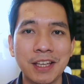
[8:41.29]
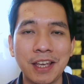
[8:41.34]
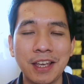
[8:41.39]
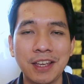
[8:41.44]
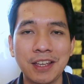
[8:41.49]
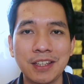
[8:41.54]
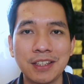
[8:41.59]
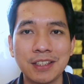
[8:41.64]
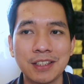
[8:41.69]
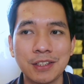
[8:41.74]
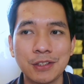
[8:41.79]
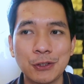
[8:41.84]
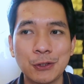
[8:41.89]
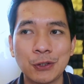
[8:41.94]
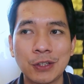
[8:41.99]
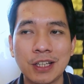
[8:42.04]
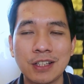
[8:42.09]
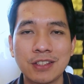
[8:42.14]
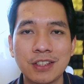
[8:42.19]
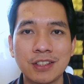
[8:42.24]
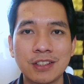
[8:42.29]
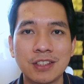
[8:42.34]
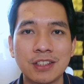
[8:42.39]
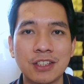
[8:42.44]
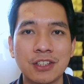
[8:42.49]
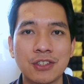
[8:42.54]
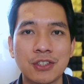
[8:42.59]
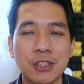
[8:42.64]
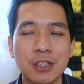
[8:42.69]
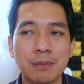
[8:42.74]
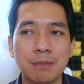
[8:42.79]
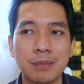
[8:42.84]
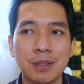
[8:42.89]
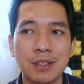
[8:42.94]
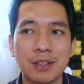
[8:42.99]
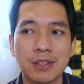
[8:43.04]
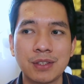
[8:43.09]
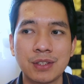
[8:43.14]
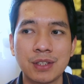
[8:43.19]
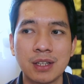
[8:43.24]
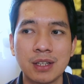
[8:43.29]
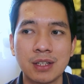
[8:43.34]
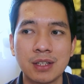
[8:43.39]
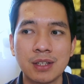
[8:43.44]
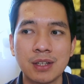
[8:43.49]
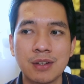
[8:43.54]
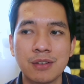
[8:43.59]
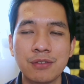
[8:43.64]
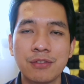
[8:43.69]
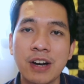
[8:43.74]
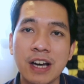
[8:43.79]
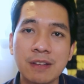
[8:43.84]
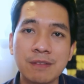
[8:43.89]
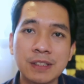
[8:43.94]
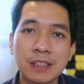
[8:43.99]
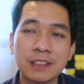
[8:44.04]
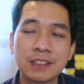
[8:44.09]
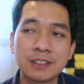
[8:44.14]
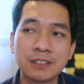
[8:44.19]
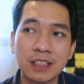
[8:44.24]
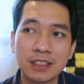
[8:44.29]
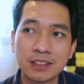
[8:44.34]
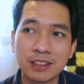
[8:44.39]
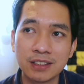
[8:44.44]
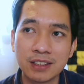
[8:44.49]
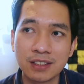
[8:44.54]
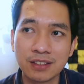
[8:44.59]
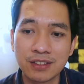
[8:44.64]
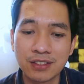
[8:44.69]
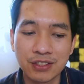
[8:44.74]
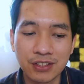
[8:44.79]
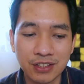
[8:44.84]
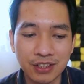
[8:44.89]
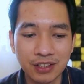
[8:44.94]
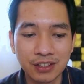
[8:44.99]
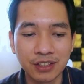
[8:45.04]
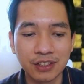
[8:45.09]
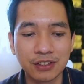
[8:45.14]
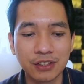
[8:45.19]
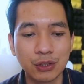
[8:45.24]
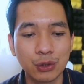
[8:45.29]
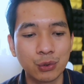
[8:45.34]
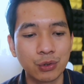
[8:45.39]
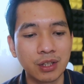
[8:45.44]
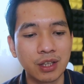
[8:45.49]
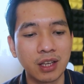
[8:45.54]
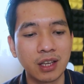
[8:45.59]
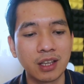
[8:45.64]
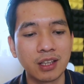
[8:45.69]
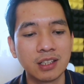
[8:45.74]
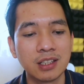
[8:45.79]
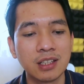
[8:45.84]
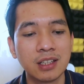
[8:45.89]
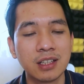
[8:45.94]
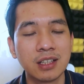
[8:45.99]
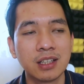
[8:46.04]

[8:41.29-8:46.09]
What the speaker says: a UK citizenship is 5 years residence here in the UK